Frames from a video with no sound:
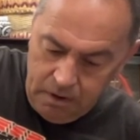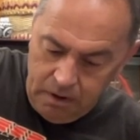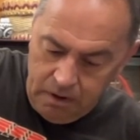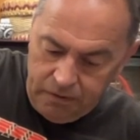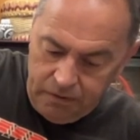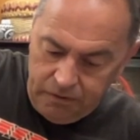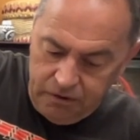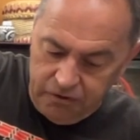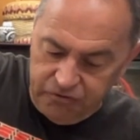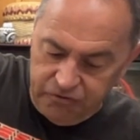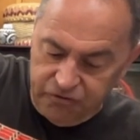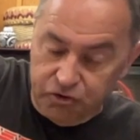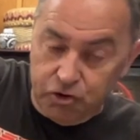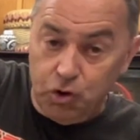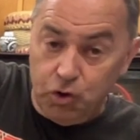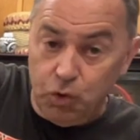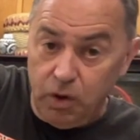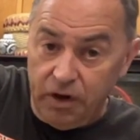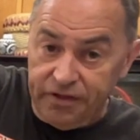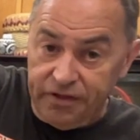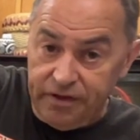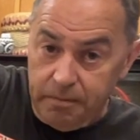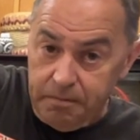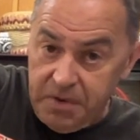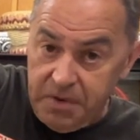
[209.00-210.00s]
There's two
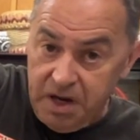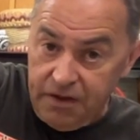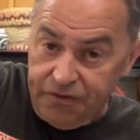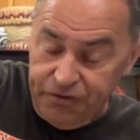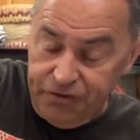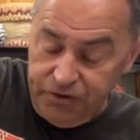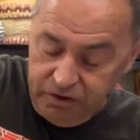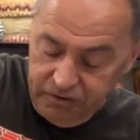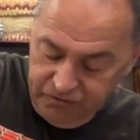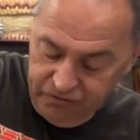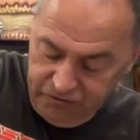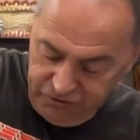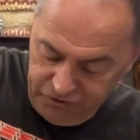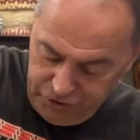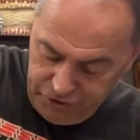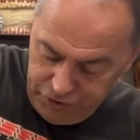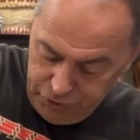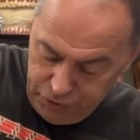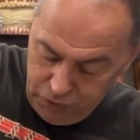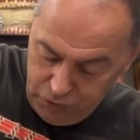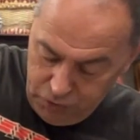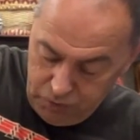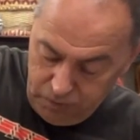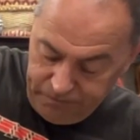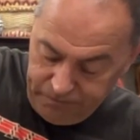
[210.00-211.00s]
other methods
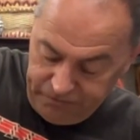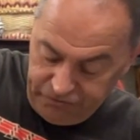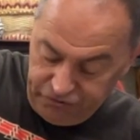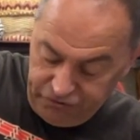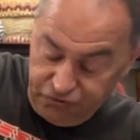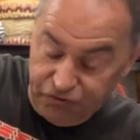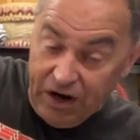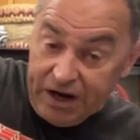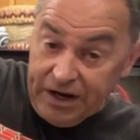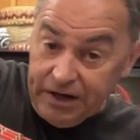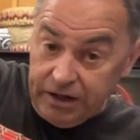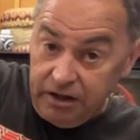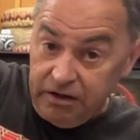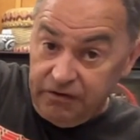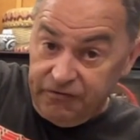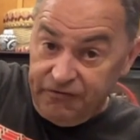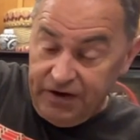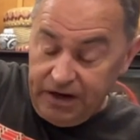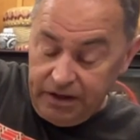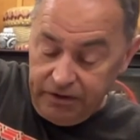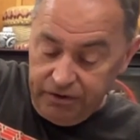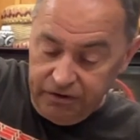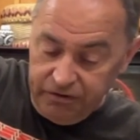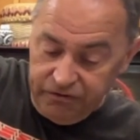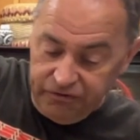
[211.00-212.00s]
to straightening
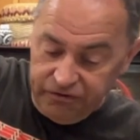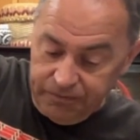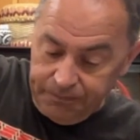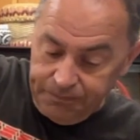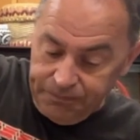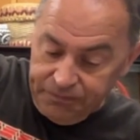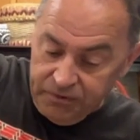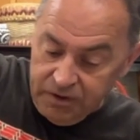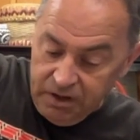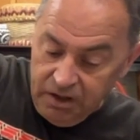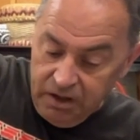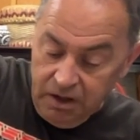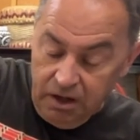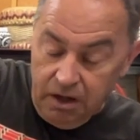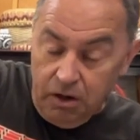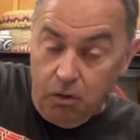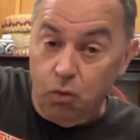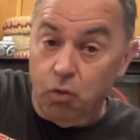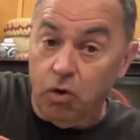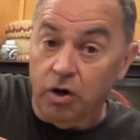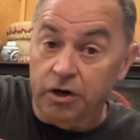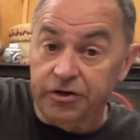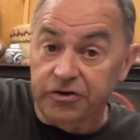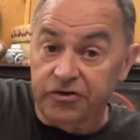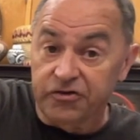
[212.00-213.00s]
feathers.
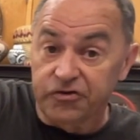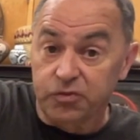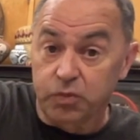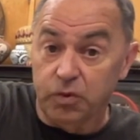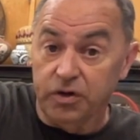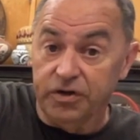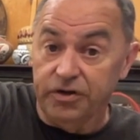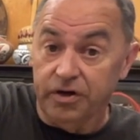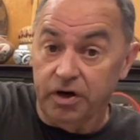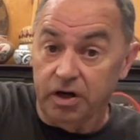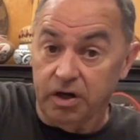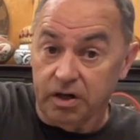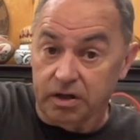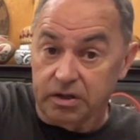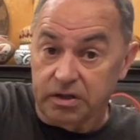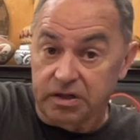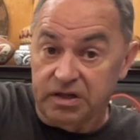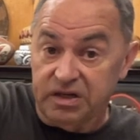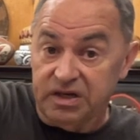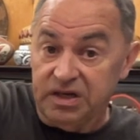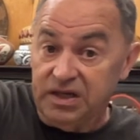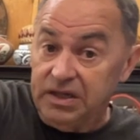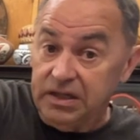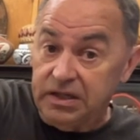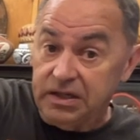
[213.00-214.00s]
One is with a
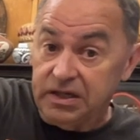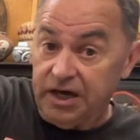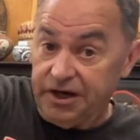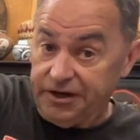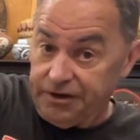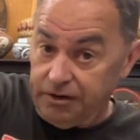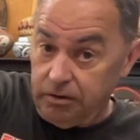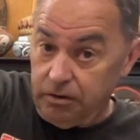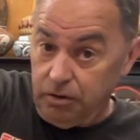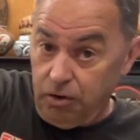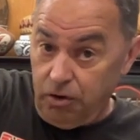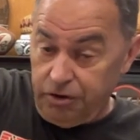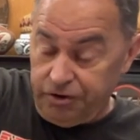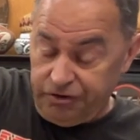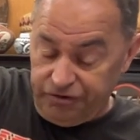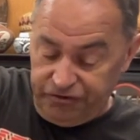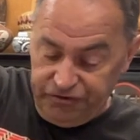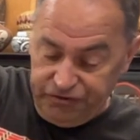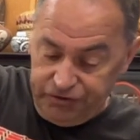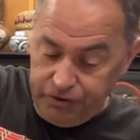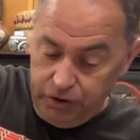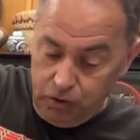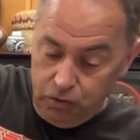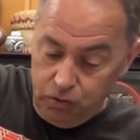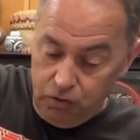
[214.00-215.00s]
tea kettle on a
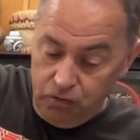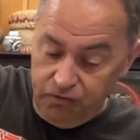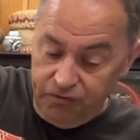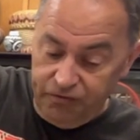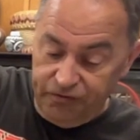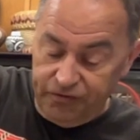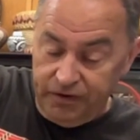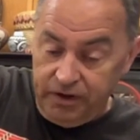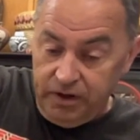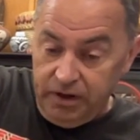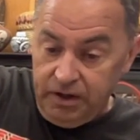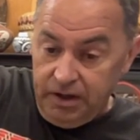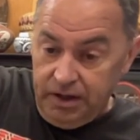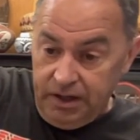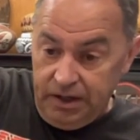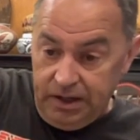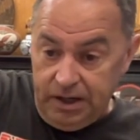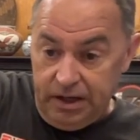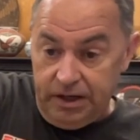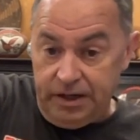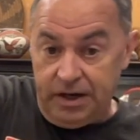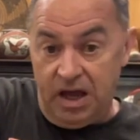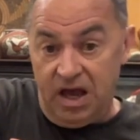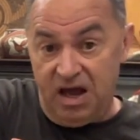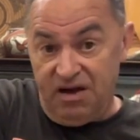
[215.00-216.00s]
stove
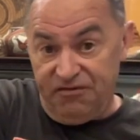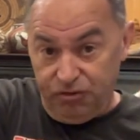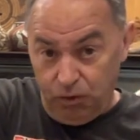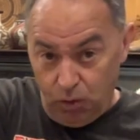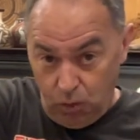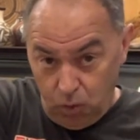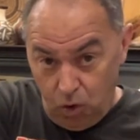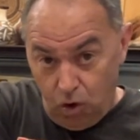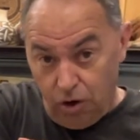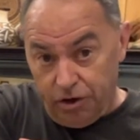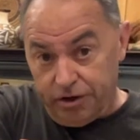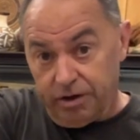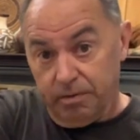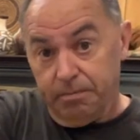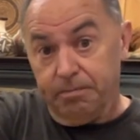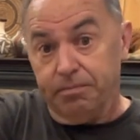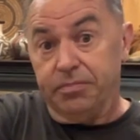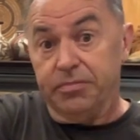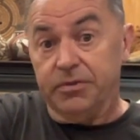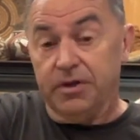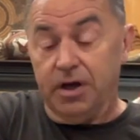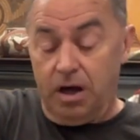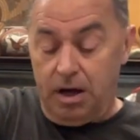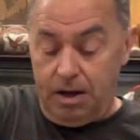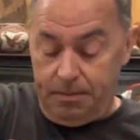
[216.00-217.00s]
and have the water
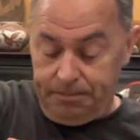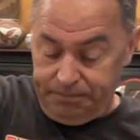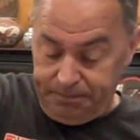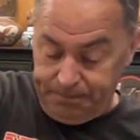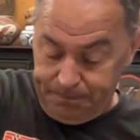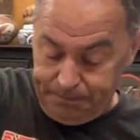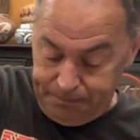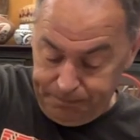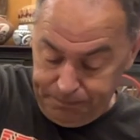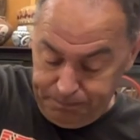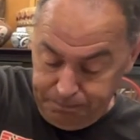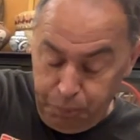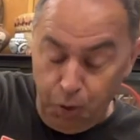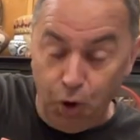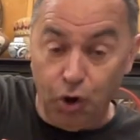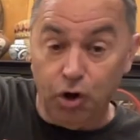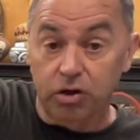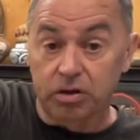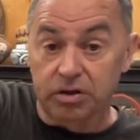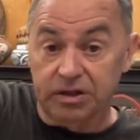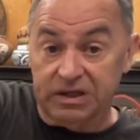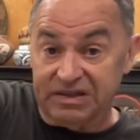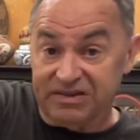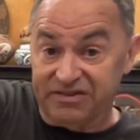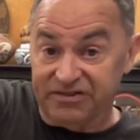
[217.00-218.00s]
boil
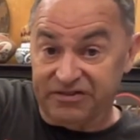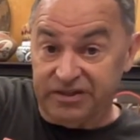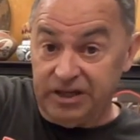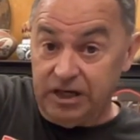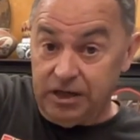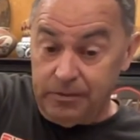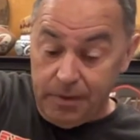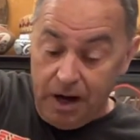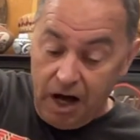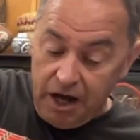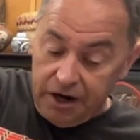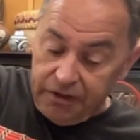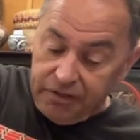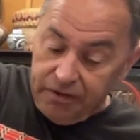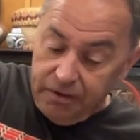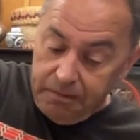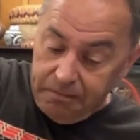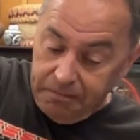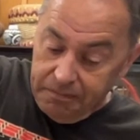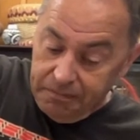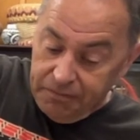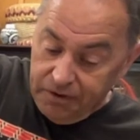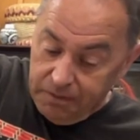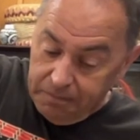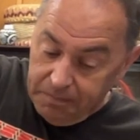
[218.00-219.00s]
and steam out of the
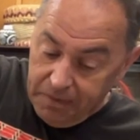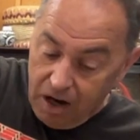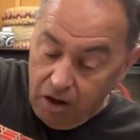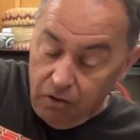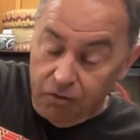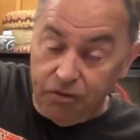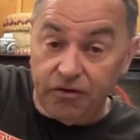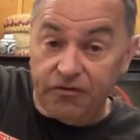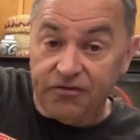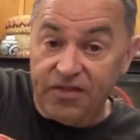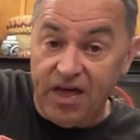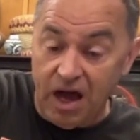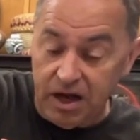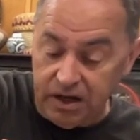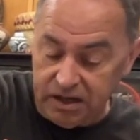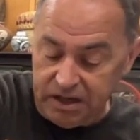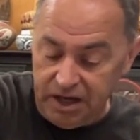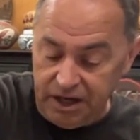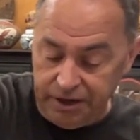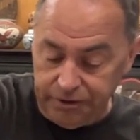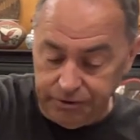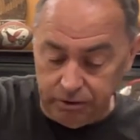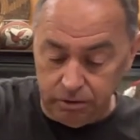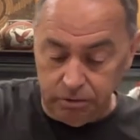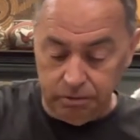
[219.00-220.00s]
mouth of that
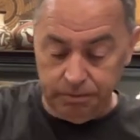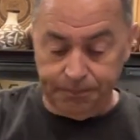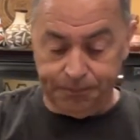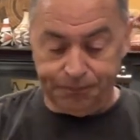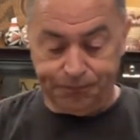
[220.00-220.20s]
kettle.